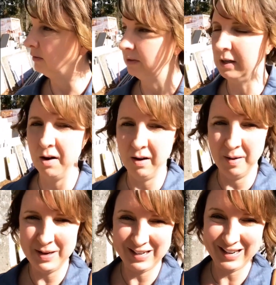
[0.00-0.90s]
So I'm
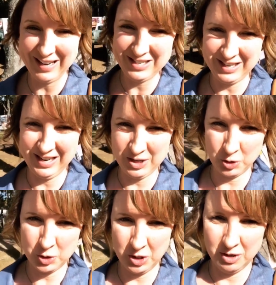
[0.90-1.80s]
at K J Natural
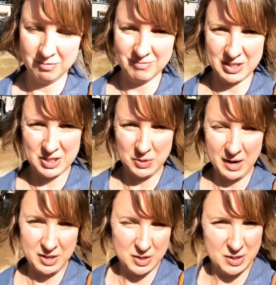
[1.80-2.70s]
Stones, which is who I
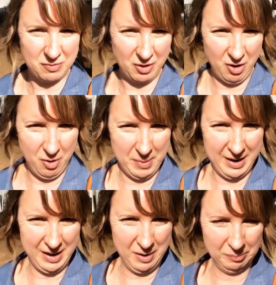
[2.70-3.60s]
use for all my
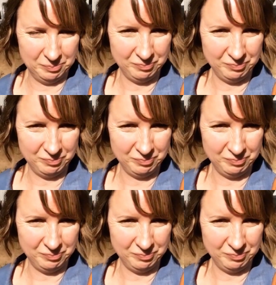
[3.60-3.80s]
um,